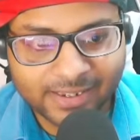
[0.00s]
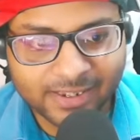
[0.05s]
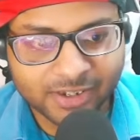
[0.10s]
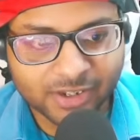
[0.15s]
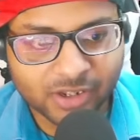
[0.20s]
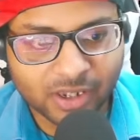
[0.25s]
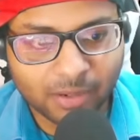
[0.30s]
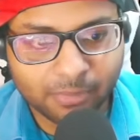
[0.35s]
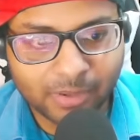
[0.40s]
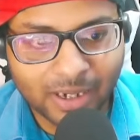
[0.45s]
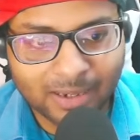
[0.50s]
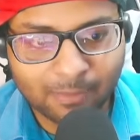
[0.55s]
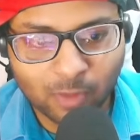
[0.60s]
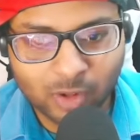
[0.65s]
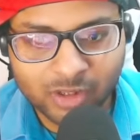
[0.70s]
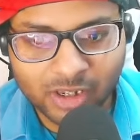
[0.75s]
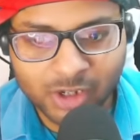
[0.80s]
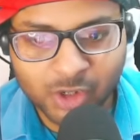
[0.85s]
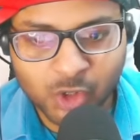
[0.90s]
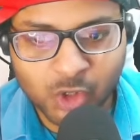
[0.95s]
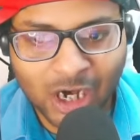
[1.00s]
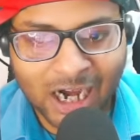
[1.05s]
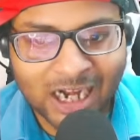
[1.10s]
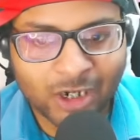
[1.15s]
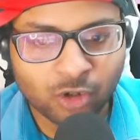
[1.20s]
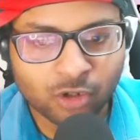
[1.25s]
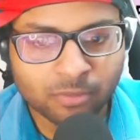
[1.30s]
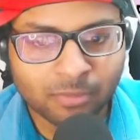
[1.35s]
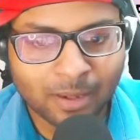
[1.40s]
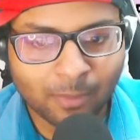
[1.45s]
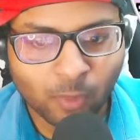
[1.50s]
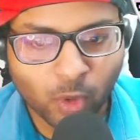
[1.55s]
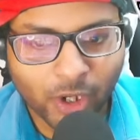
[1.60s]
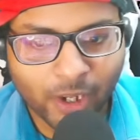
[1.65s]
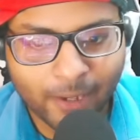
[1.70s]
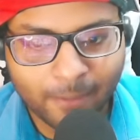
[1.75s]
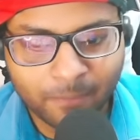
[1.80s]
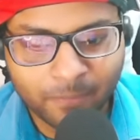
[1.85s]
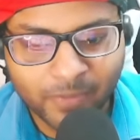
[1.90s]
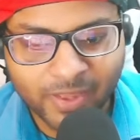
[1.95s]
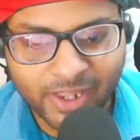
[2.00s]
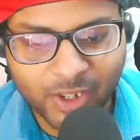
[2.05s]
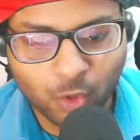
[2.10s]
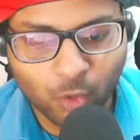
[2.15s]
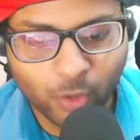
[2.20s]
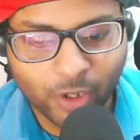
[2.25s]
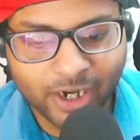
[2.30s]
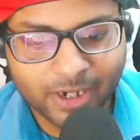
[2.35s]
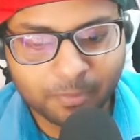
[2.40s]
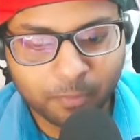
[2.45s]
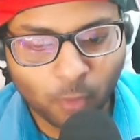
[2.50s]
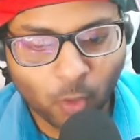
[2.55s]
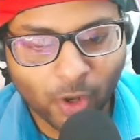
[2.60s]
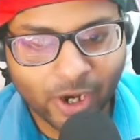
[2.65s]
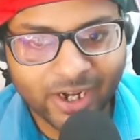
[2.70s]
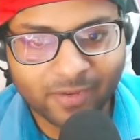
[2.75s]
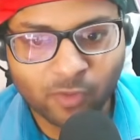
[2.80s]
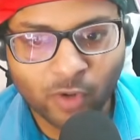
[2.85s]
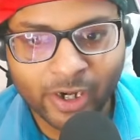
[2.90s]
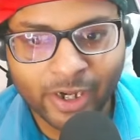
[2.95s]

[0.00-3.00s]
the same time, on the childhood memory, you get point for